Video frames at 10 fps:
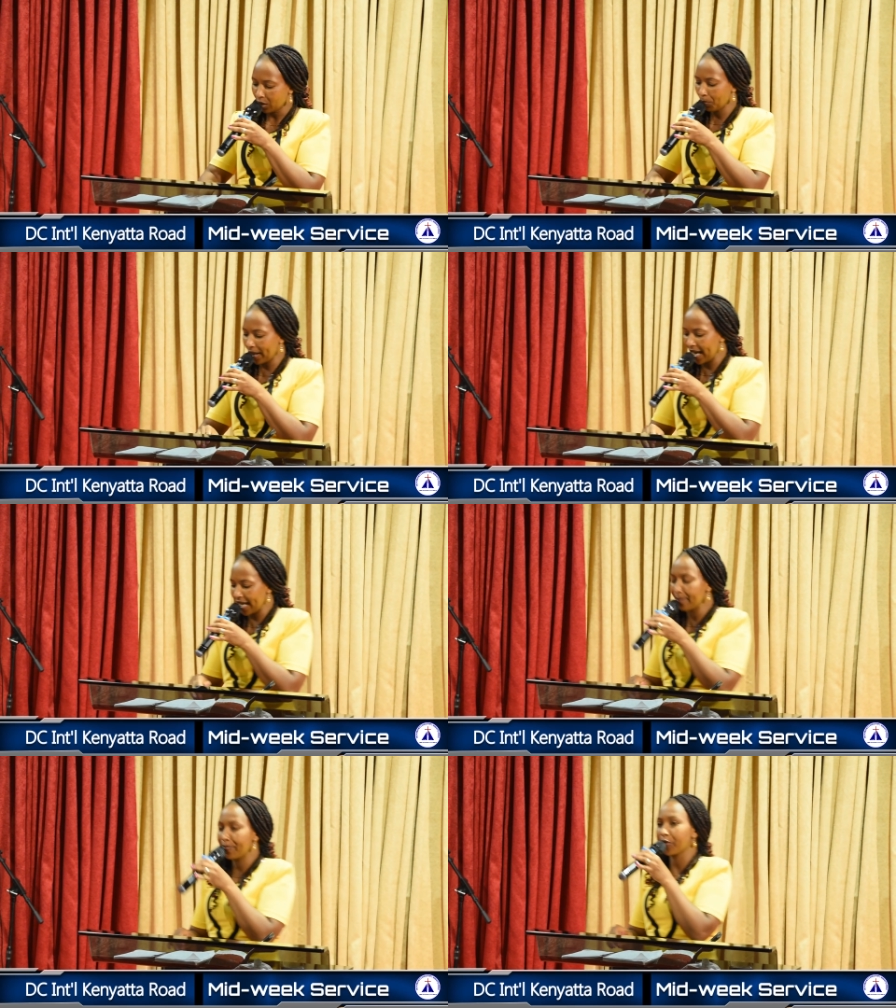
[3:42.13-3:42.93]
by a
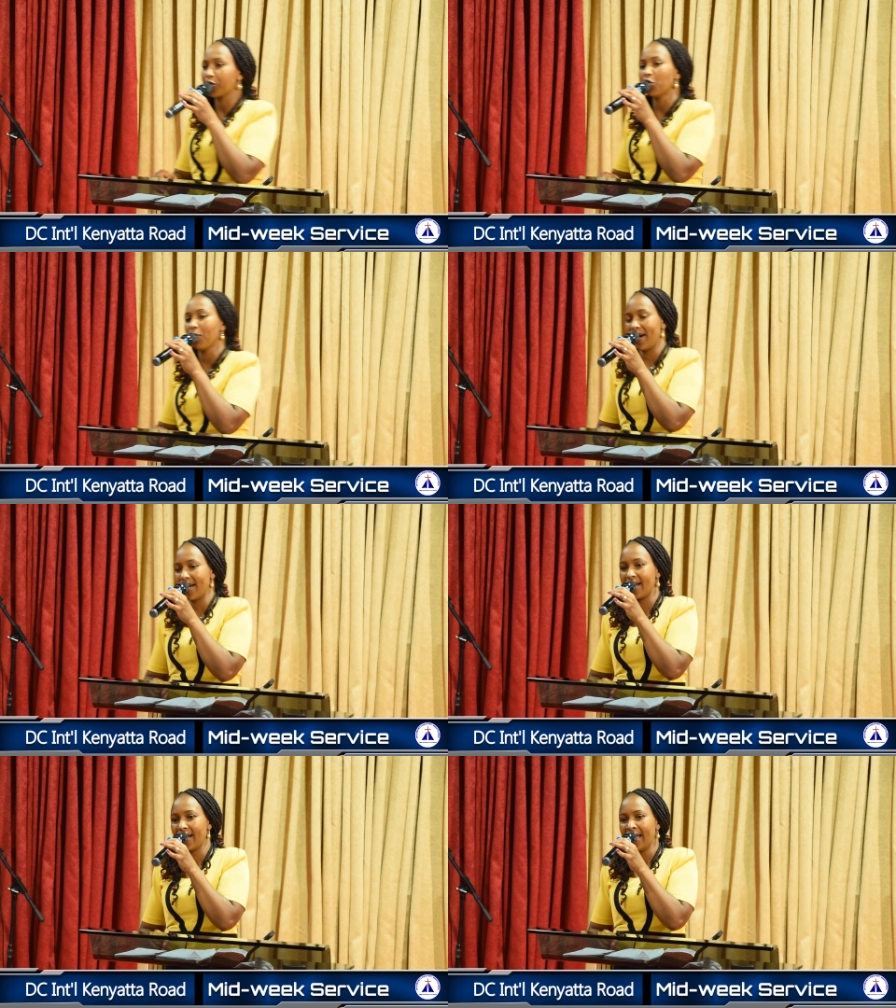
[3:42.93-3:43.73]
Hebrew
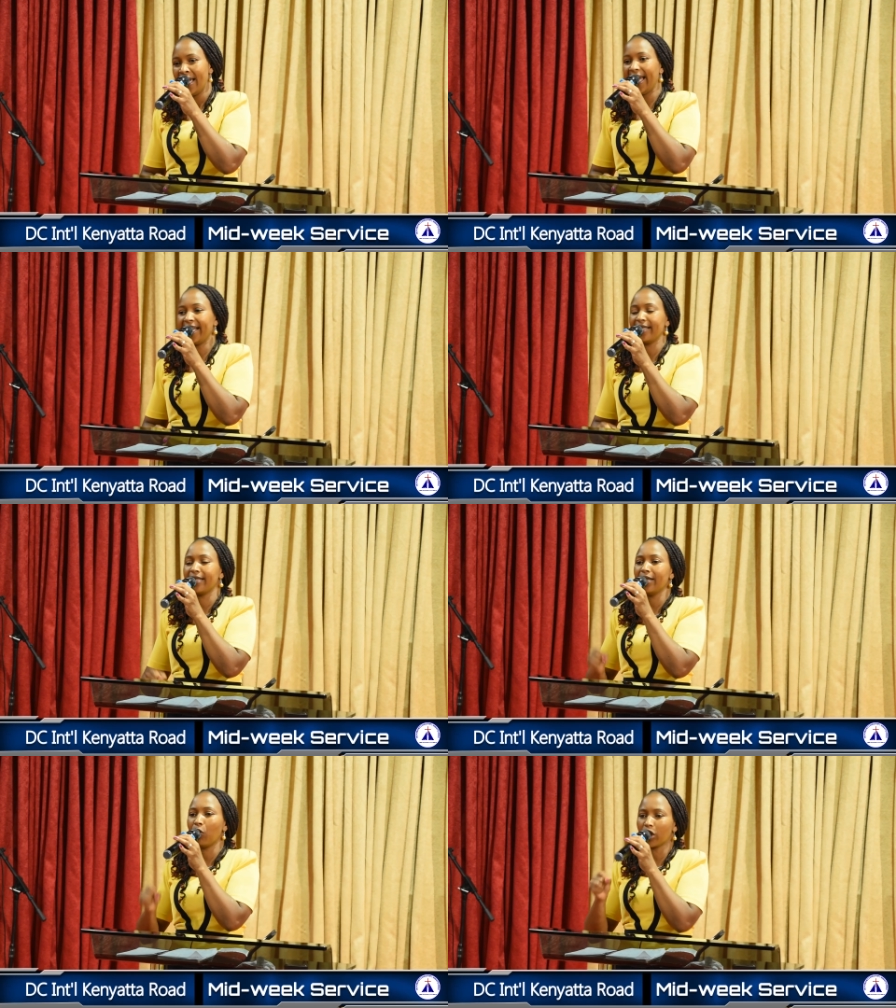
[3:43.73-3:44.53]
woman, and
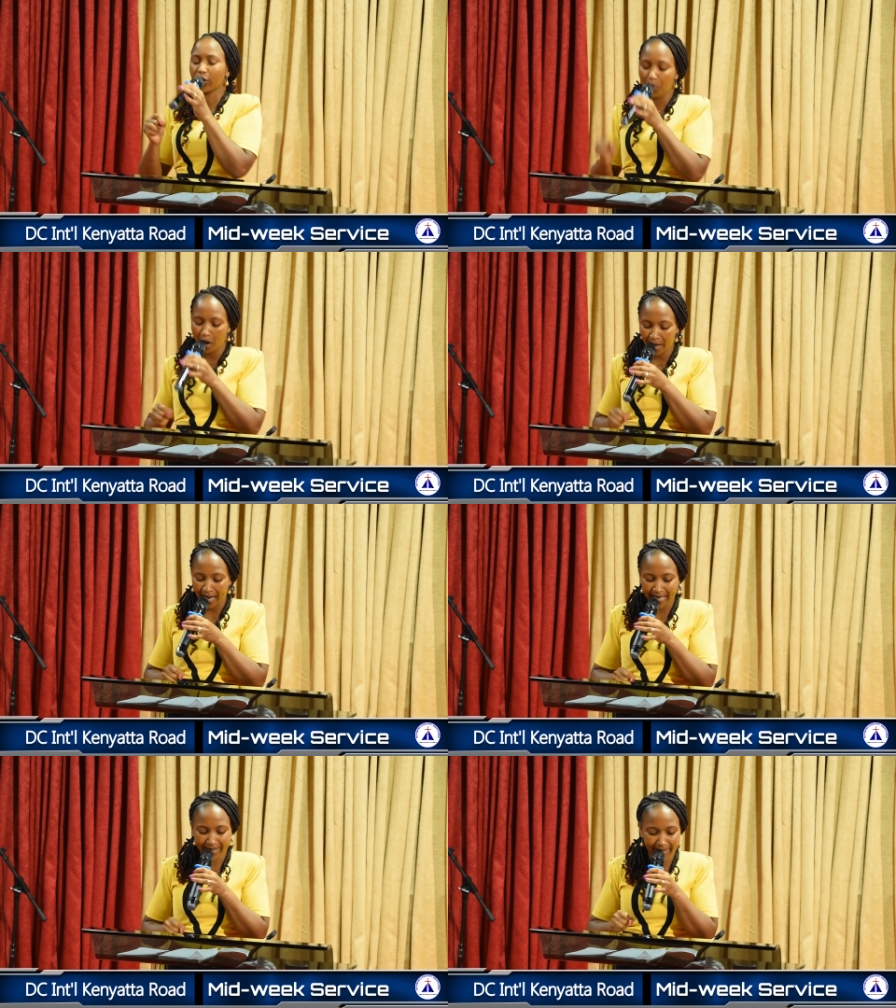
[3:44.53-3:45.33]
he was born
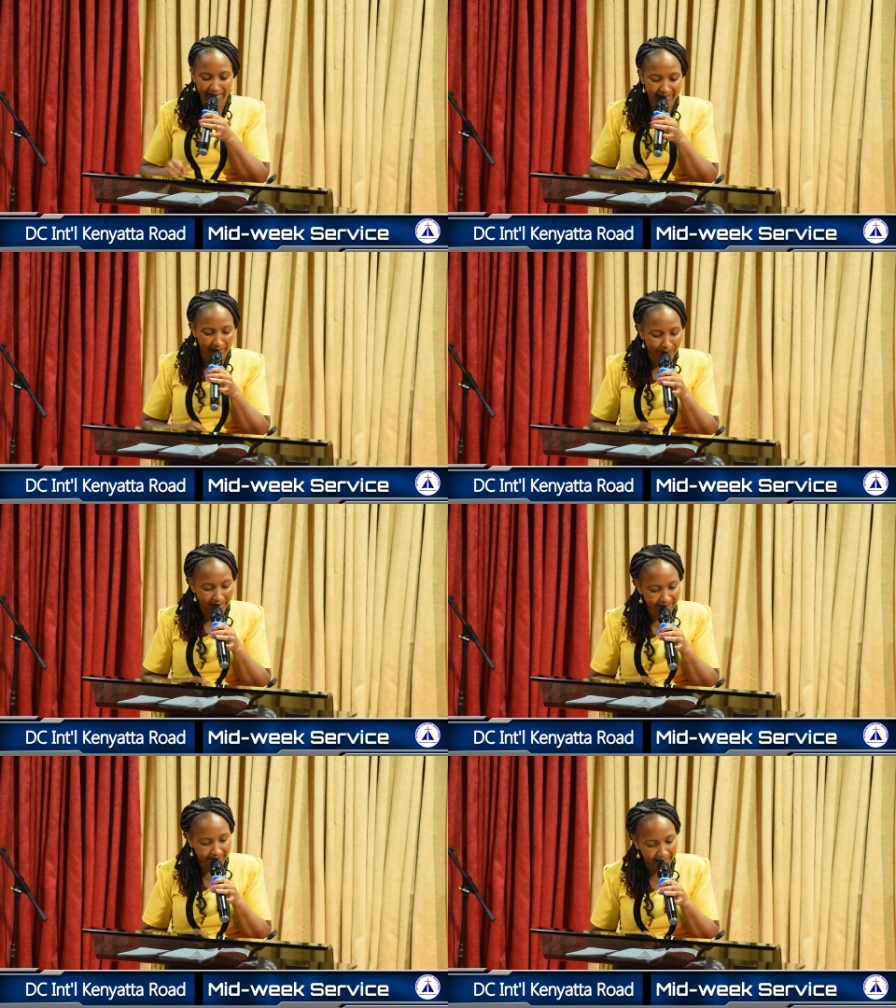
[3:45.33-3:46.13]
at such a
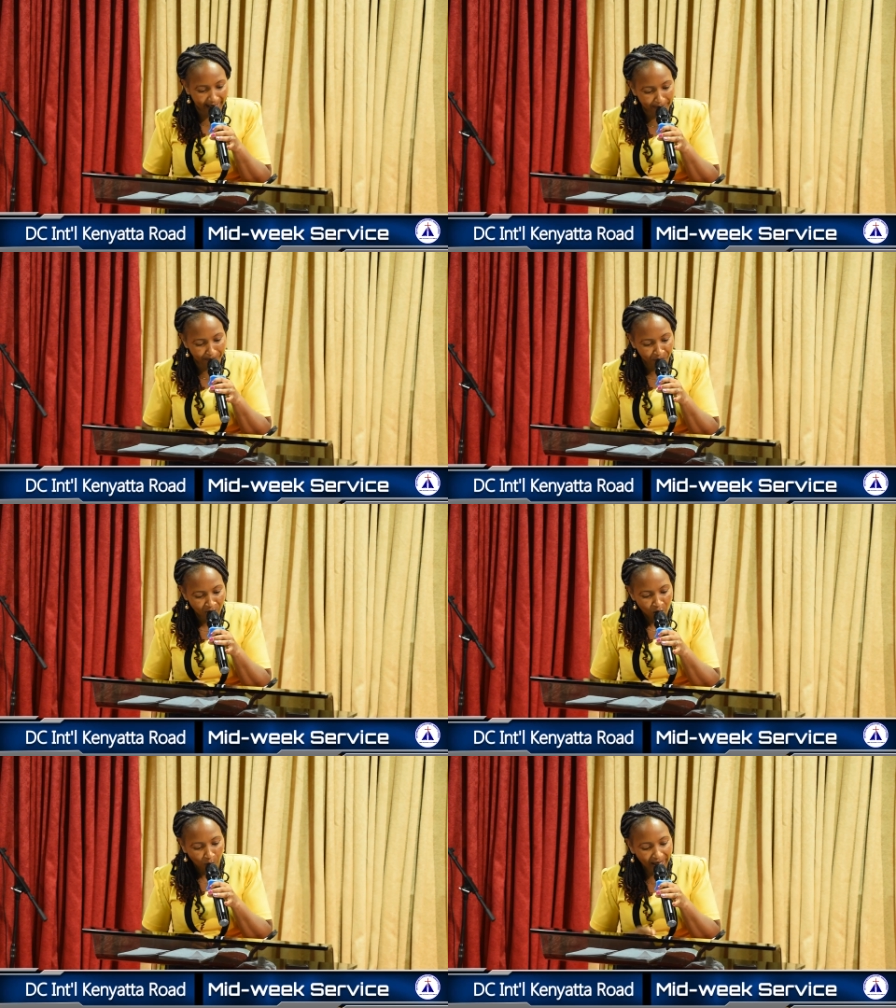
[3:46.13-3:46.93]
bad time
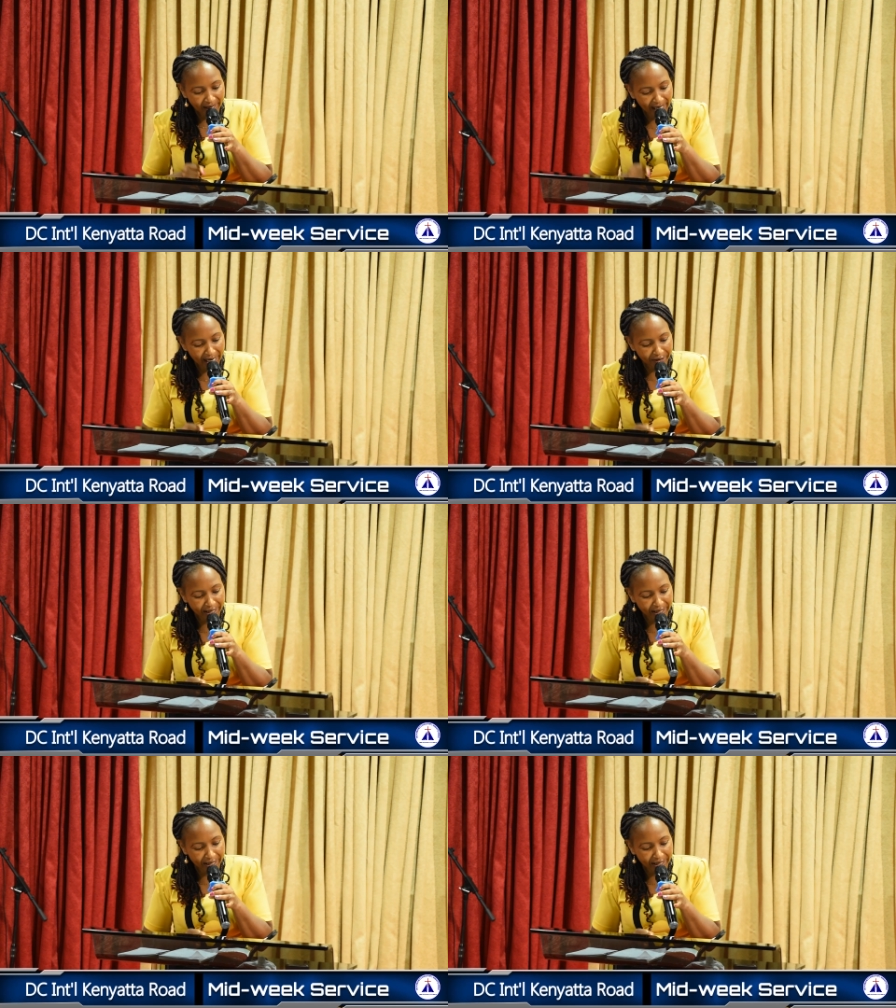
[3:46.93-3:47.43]
when Her,